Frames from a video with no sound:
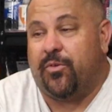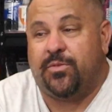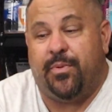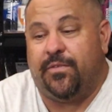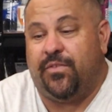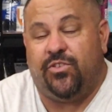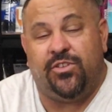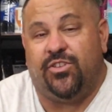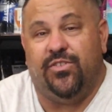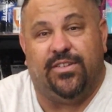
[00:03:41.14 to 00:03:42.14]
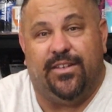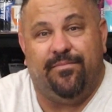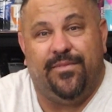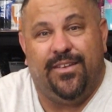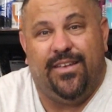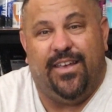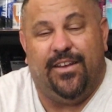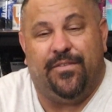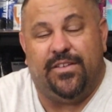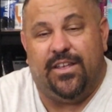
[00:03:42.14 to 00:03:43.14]
works best for you, just use it.
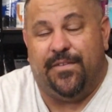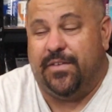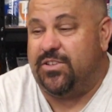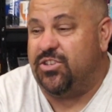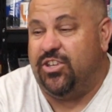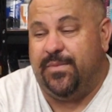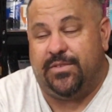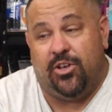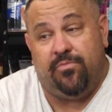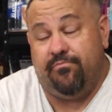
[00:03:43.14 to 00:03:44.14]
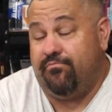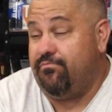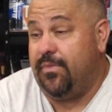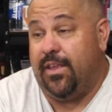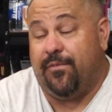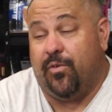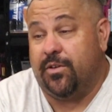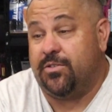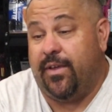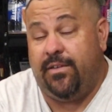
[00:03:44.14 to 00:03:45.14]
And if it's cheap soap, if it
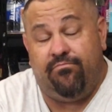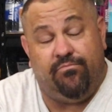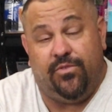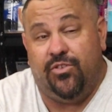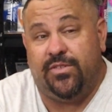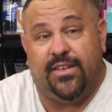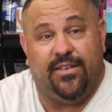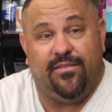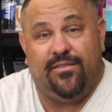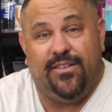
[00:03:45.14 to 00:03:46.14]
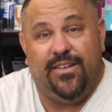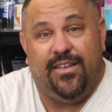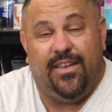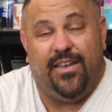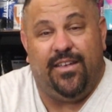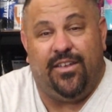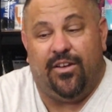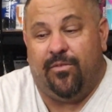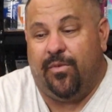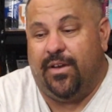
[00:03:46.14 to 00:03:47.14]
works great, use it.
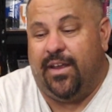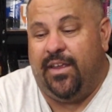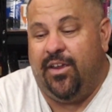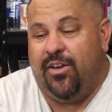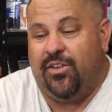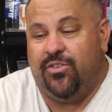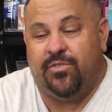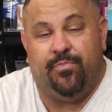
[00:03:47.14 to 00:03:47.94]
We're not here to use